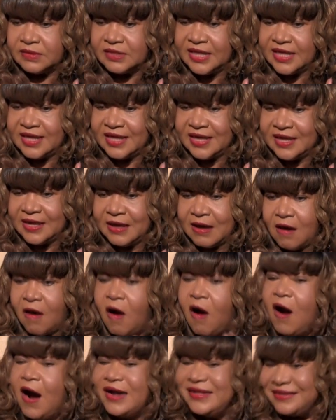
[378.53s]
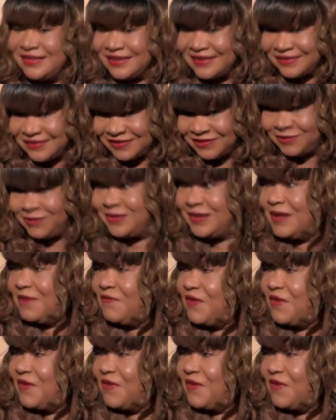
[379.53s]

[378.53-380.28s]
the artistry